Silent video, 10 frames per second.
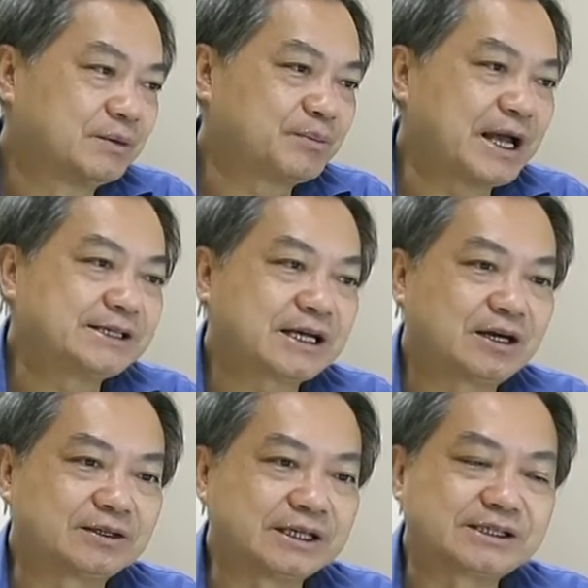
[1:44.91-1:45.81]
Basing
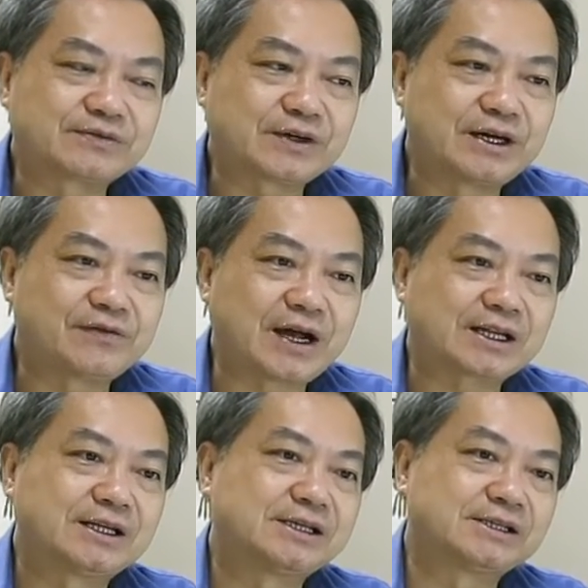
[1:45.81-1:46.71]
on these 3
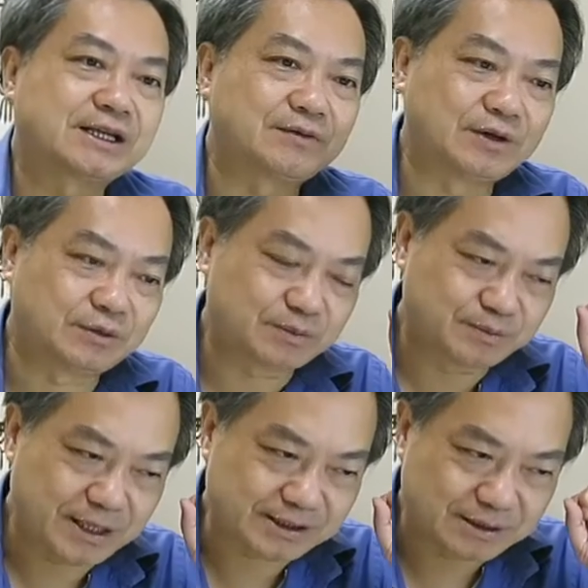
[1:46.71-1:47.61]
factors, they will
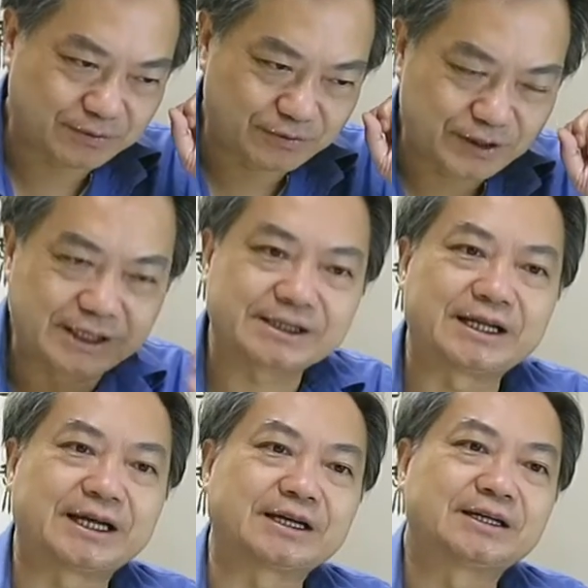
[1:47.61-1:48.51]
make some
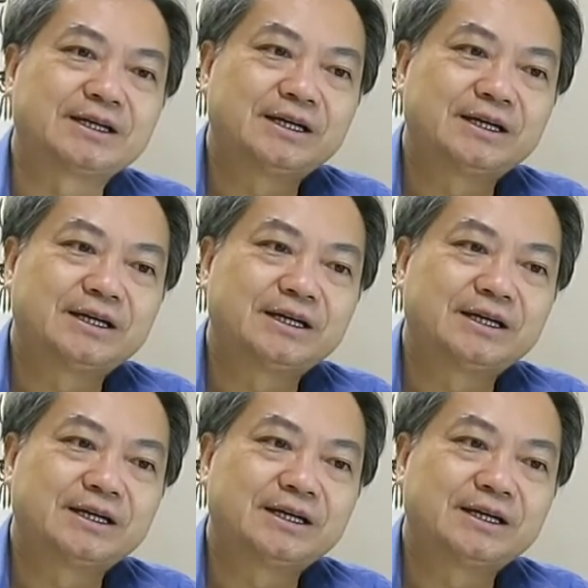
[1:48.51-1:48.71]
reasoning,